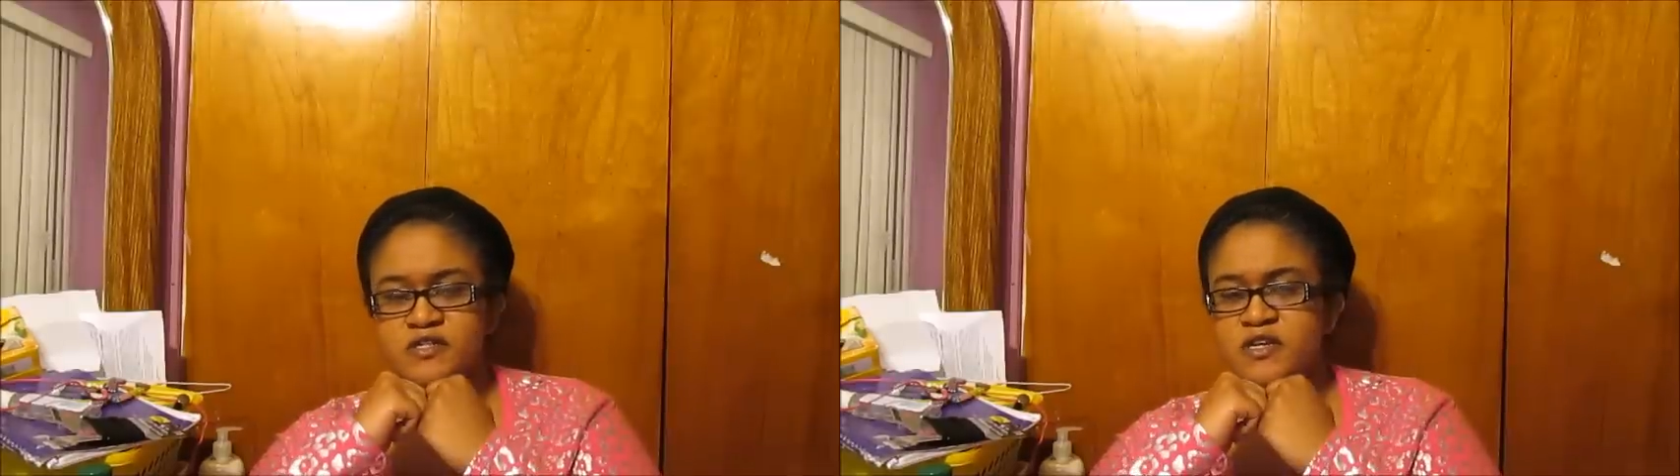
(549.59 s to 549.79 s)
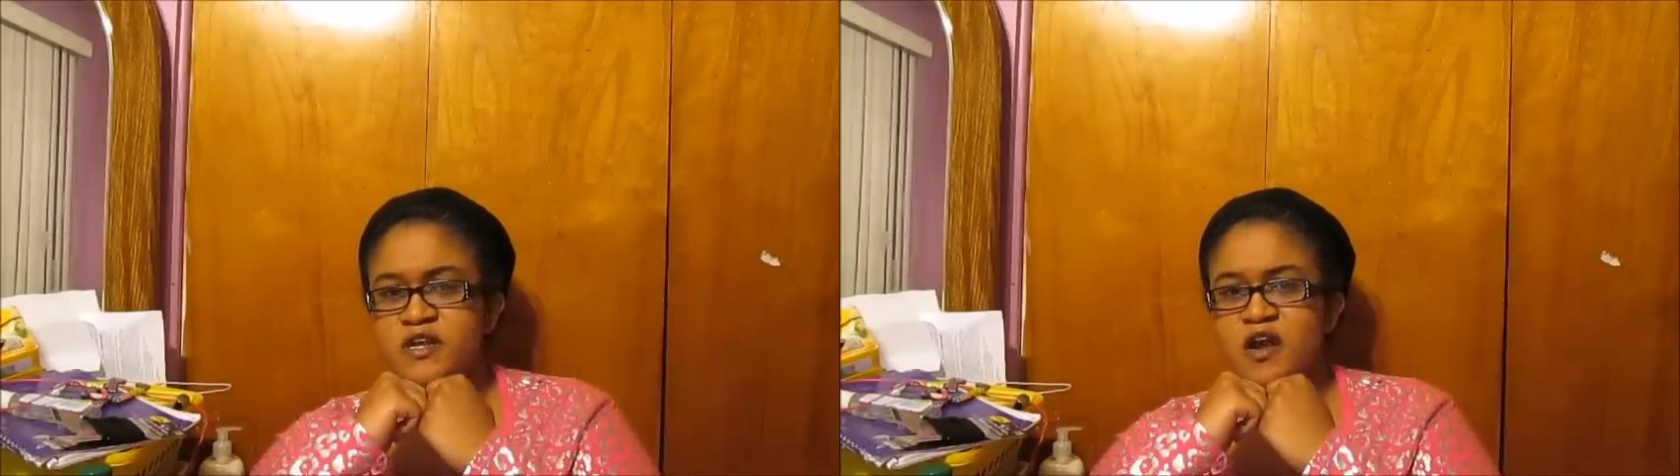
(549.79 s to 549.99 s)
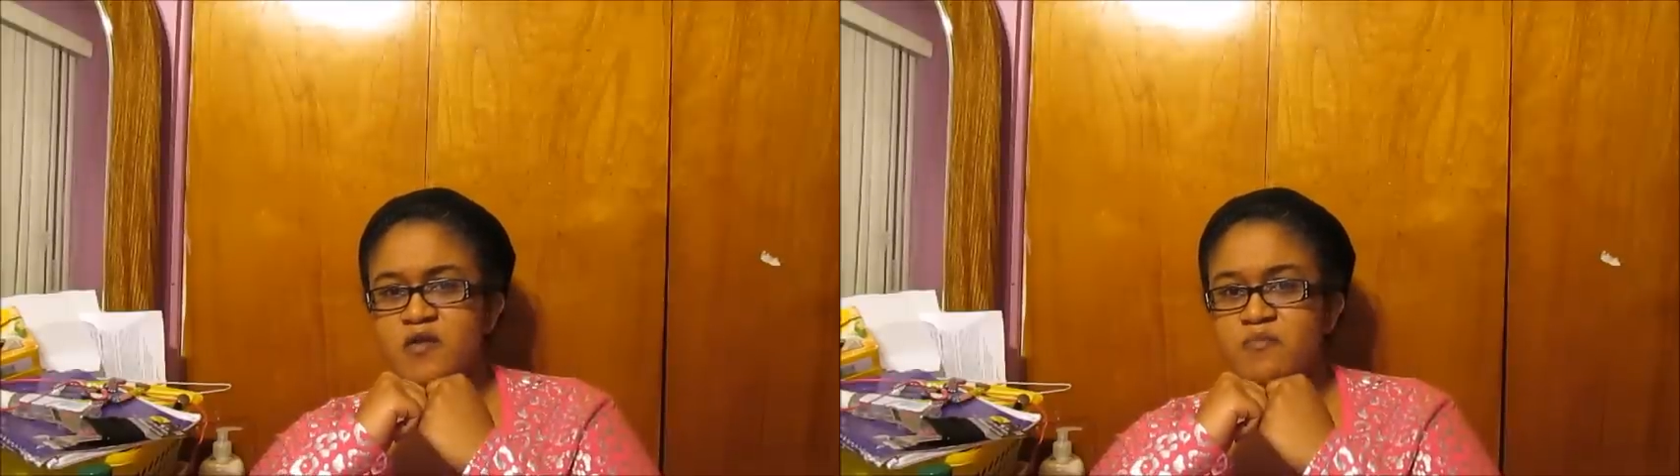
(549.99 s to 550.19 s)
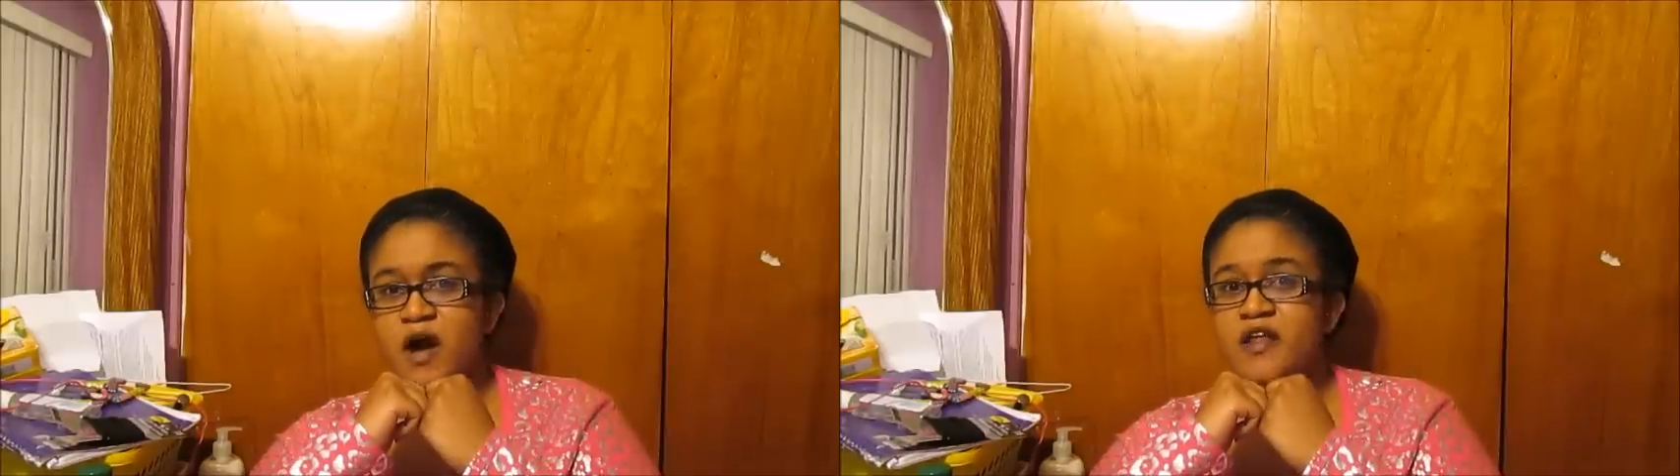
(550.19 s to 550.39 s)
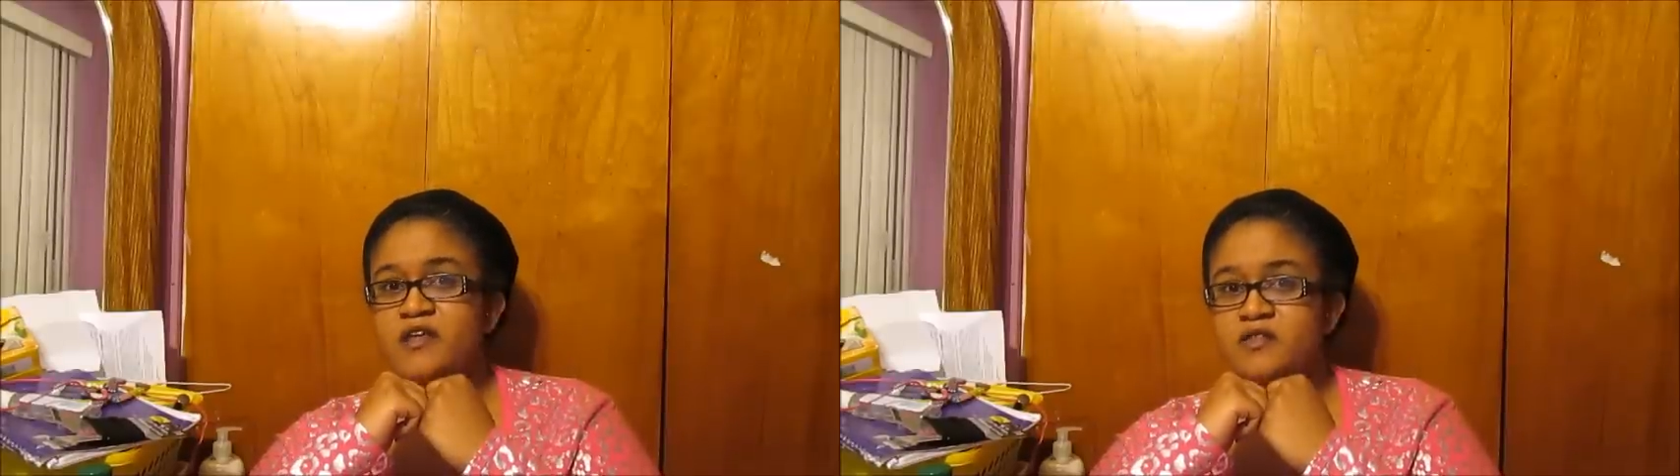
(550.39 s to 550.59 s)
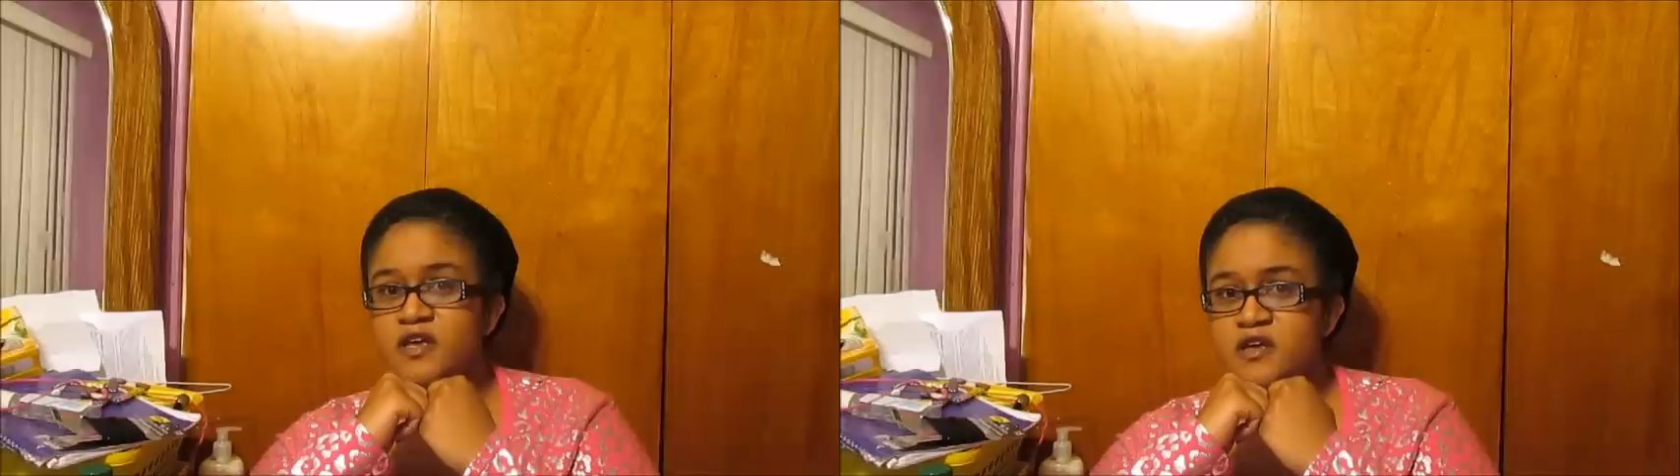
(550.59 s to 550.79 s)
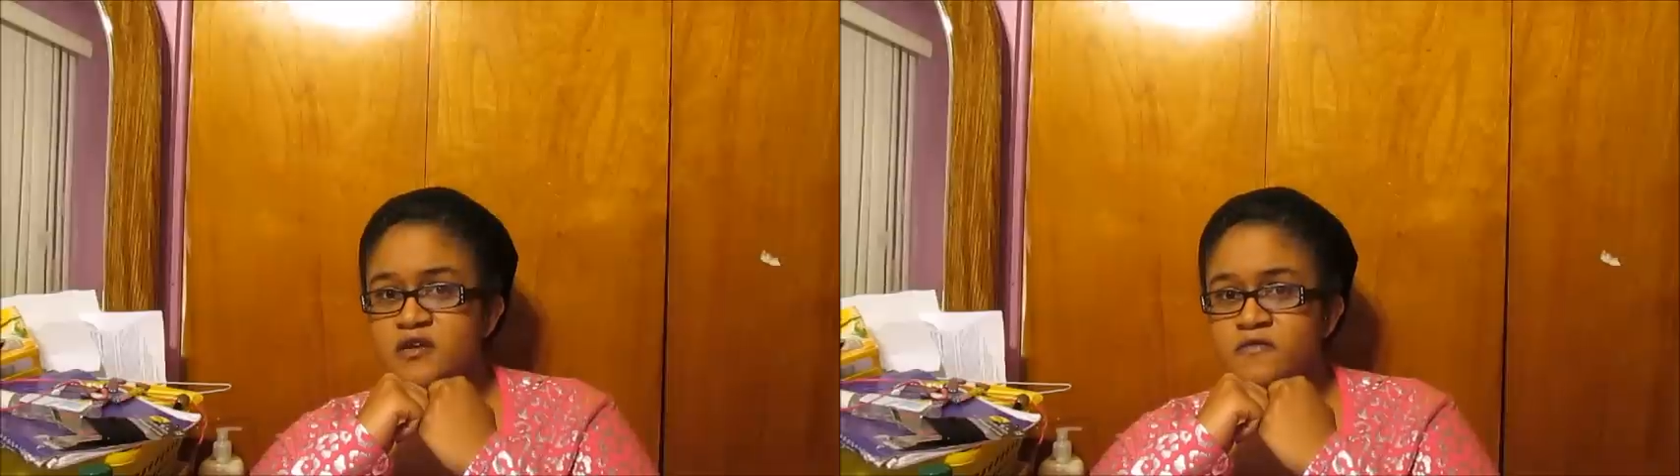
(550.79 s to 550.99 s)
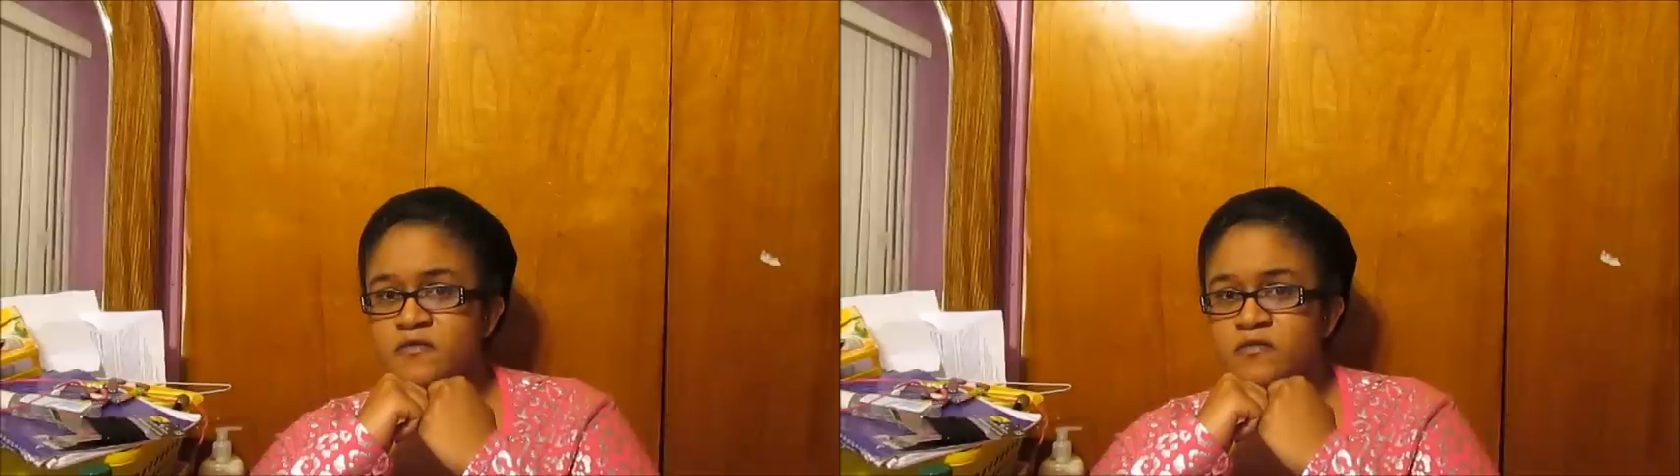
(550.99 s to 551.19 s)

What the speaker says: didn't everybody leave?